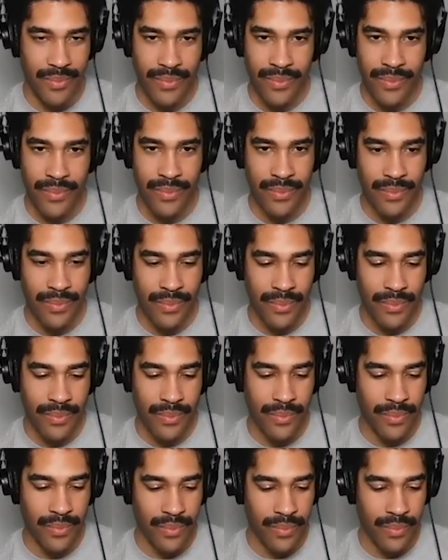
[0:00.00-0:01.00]

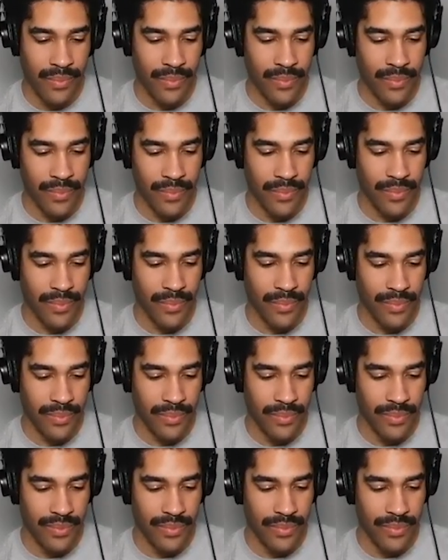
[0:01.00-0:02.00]

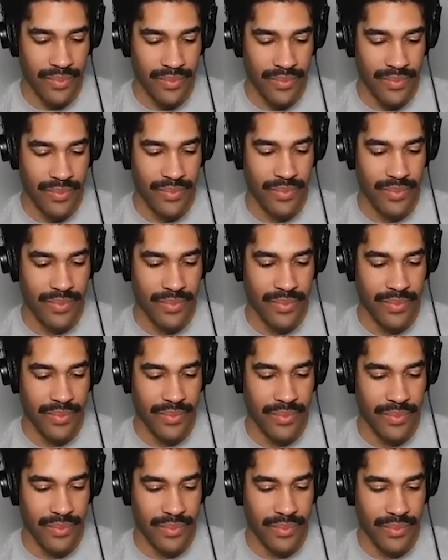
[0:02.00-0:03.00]

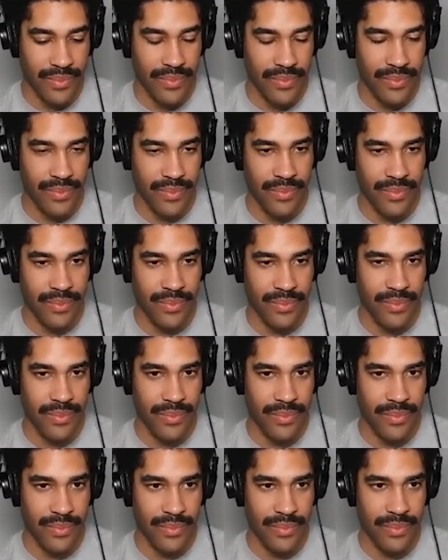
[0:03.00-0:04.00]

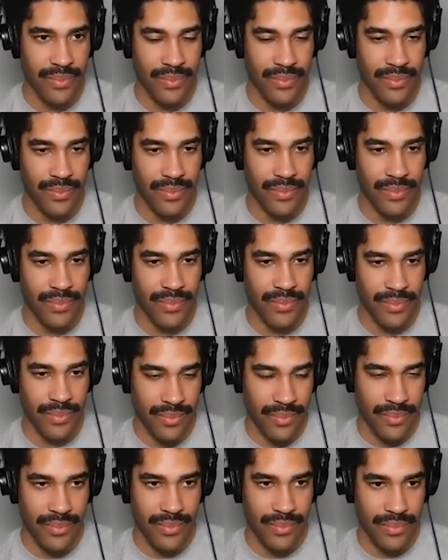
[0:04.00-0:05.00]

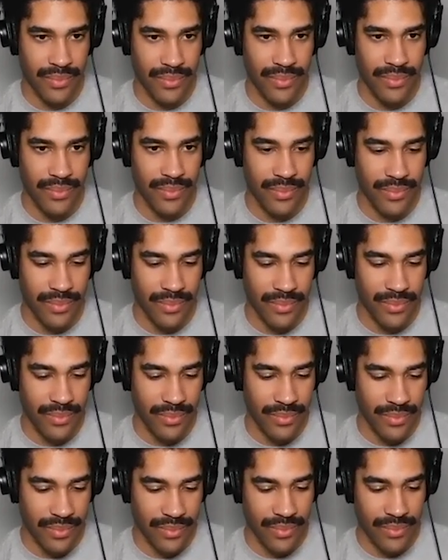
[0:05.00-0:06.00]

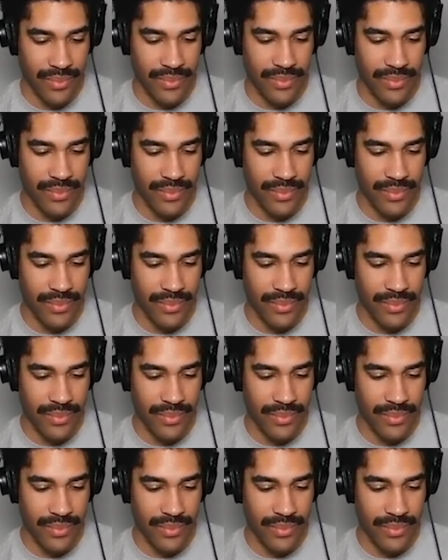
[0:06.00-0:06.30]
(not speaking)